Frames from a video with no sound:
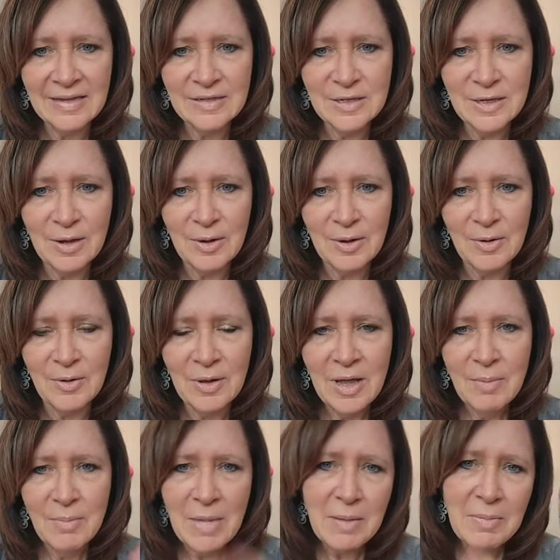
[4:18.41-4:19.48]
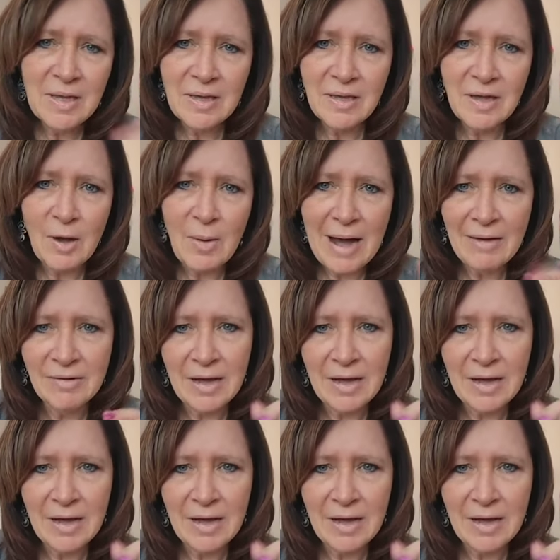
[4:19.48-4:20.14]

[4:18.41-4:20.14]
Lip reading: So maybe go out,